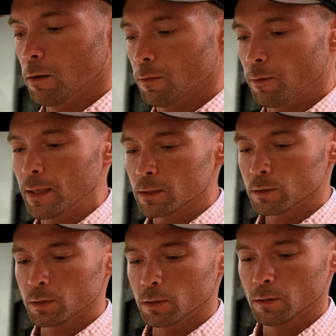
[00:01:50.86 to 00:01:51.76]

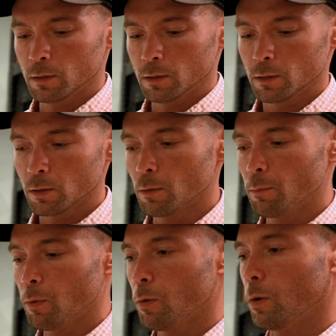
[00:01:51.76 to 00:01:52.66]
Fetch, good
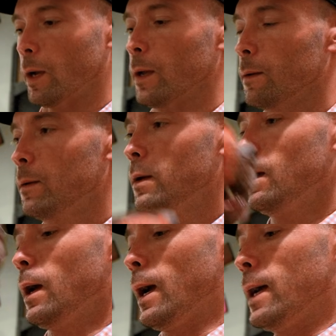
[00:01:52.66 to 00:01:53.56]
boy.
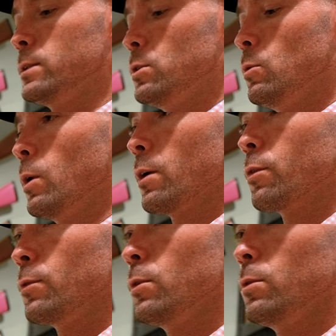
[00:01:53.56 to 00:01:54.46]
As you work
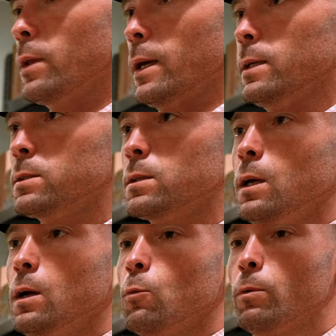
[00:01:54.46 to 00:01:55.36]
through this,
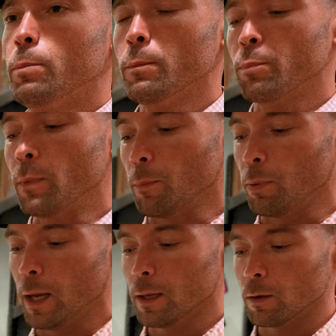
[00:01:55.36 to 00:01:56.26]
we've been
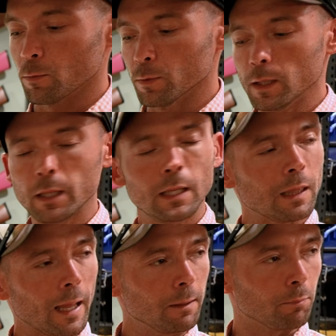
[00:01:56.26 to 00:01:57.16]
applying really
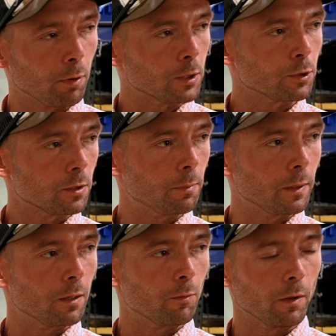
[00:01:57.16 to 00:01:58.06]
light pressure to
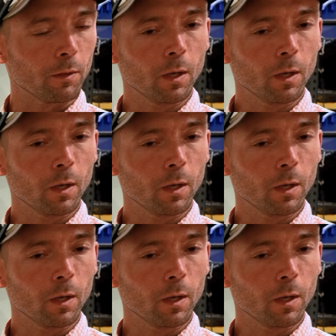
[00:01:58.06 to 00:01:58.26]
begin with.